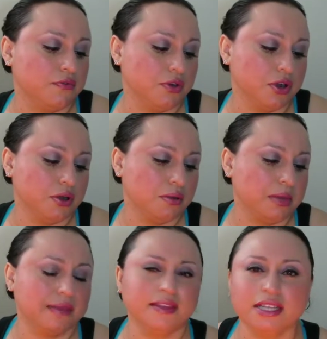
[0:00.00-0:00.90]

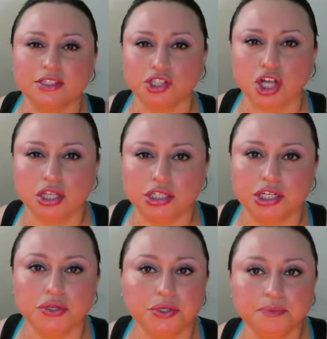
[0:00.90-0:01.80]
from, I think it's Dollar
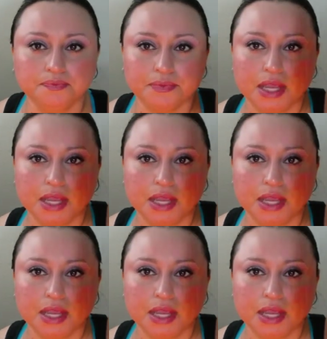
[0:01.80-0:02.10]
General,